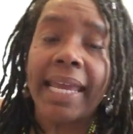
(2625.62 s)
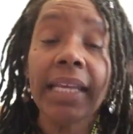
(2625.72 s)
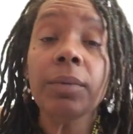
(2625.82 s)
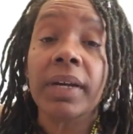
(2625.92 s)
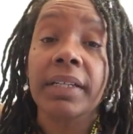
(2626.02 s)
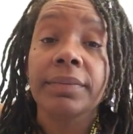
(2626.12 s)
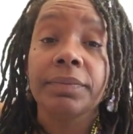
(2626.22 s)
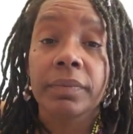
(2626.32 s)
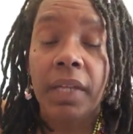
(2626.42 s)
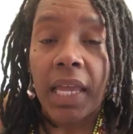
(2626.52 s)
Anyway,
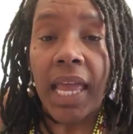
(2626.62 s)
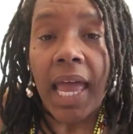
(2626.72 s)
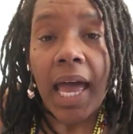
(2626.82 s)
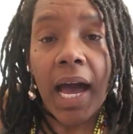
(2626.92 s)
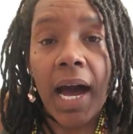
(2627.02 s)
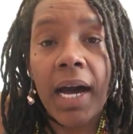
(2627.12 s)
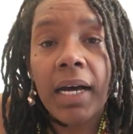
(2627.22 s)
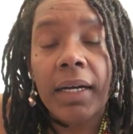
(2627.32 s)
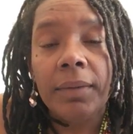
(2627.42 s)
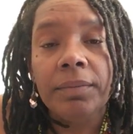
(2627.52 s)

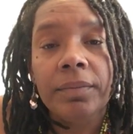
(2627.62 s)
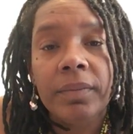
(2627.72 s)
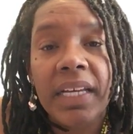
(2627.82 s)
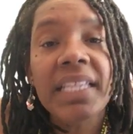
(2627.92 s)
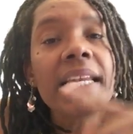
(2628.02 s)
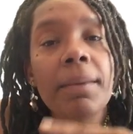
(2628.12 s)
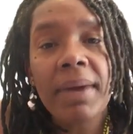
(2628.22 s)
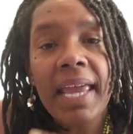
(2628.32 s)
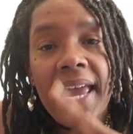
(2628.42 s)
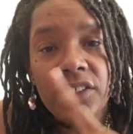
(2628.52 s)
and then I
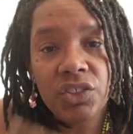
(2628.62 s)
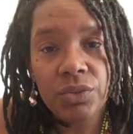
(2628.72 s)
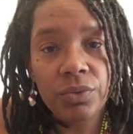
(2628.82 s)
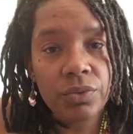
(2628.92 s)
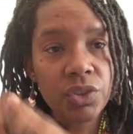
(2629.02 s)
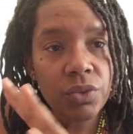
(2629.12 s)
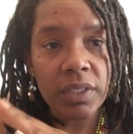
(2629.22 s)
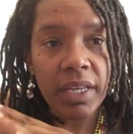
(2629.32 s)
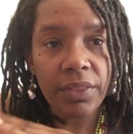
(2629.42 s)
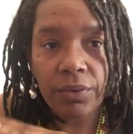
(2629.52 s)
might add you to
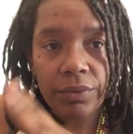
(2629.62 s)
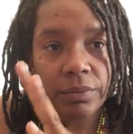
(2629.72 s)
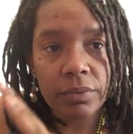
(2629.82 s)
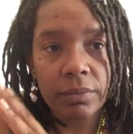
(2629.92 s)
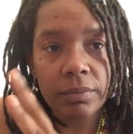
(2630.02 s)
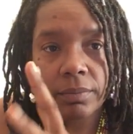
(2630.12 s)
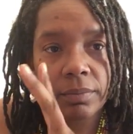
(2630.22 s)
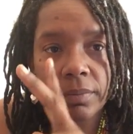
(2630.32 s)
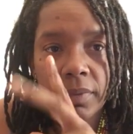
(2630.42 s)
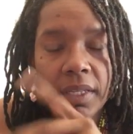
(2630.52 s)
another
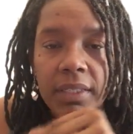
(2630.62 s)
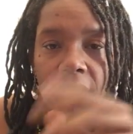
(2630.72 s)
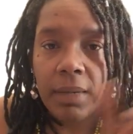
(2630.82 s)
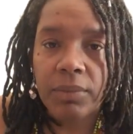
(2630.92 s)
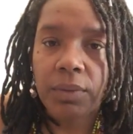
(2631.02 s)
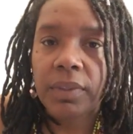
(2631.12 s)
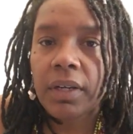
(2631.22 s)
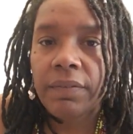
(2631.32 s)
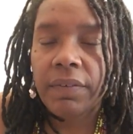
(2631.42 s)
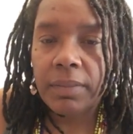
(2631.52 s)
thing that I'm
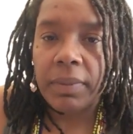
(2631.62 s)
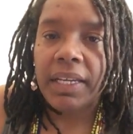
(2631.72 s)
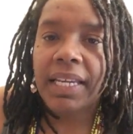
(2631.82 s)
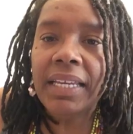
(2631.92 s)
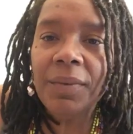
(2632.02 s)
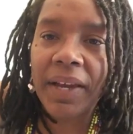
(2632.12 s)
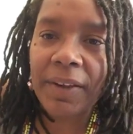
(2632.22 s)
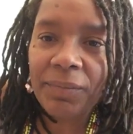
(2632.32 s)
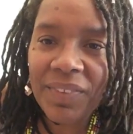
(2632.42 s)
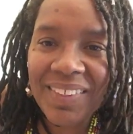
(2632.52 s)
doing on Facebook.
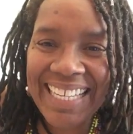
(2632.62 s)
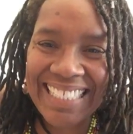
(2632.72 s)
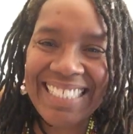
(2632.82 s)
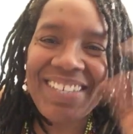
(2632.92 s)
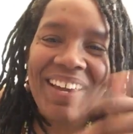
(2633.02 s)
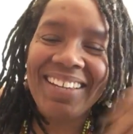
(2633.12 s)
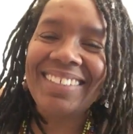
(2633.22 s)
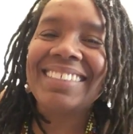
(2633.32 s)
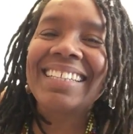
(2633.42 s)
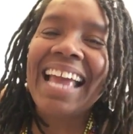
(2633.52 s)
Anyway, yes. Okay, good.